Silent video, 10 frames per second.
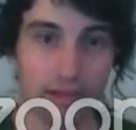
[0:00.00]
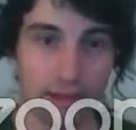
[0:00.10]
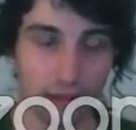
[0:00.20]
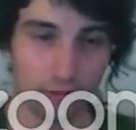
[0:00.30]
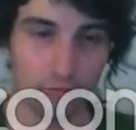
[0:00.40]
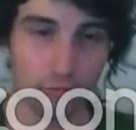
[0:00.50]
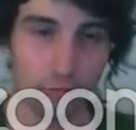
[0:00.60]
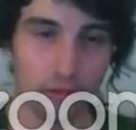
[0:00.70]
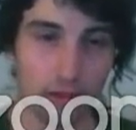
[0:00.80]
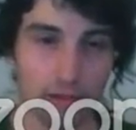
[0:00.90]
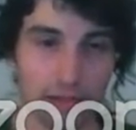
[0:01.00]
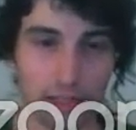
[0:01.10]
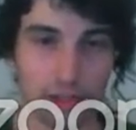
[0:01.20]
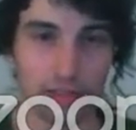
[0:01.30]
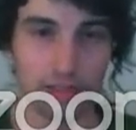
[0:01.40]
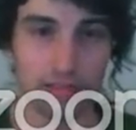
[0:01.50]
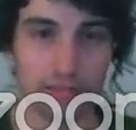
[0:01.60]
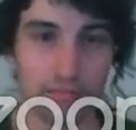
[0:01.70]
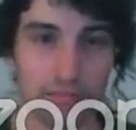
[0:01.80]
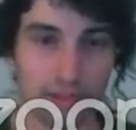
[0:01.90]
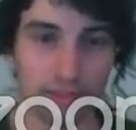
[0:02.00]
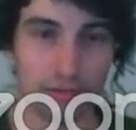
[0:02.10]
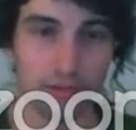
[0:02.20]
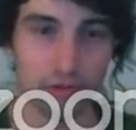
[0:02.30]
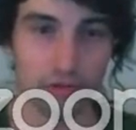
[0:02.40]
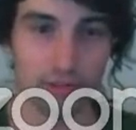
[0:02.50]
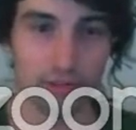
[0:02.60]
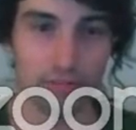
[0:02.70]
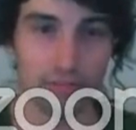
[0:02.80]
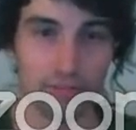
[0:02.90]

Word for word: and rule applications as transitions.